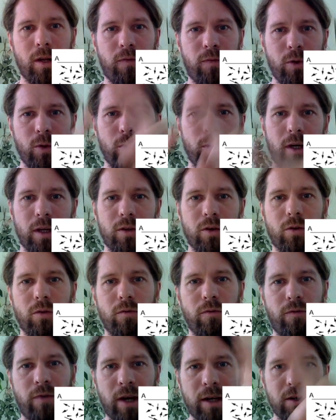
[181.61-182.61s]
if you look at the
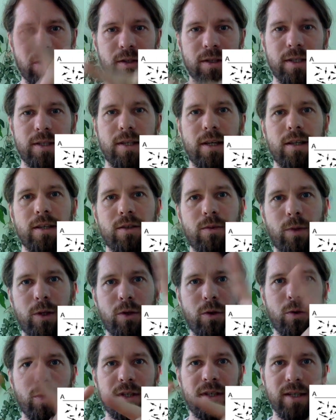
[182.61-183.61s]
convection cells,
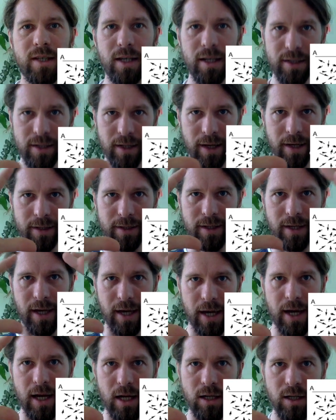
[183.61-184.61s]
what you could see is like the
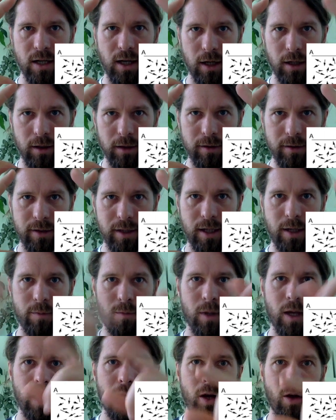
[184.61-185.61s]
agile
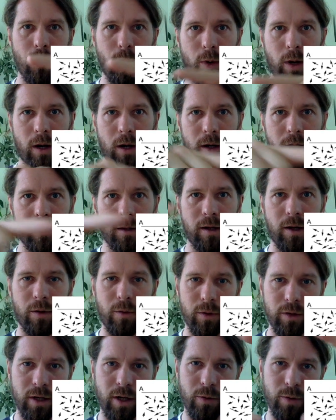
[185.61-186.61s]
team, where
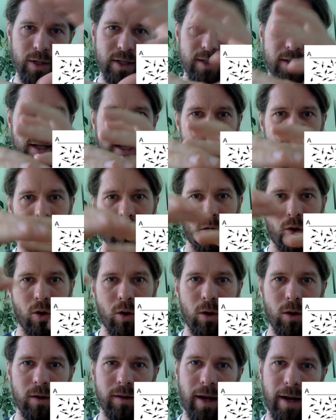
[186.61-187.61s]
there is like a
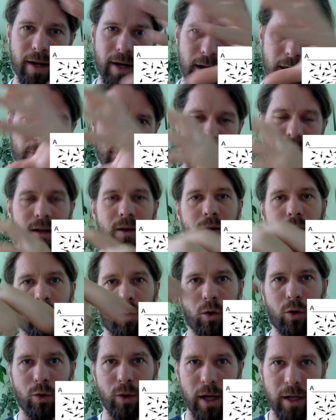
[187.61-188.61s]
whole dynamic
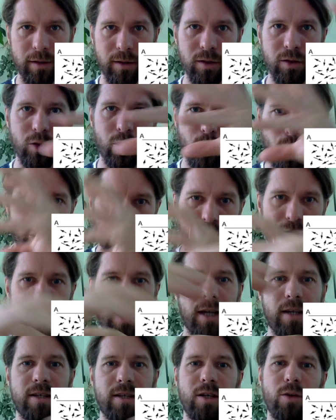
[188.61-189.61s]
creating the
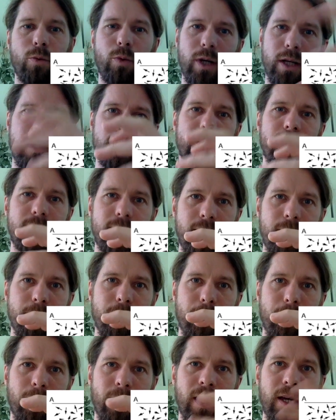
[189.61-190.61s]
coordination within the team.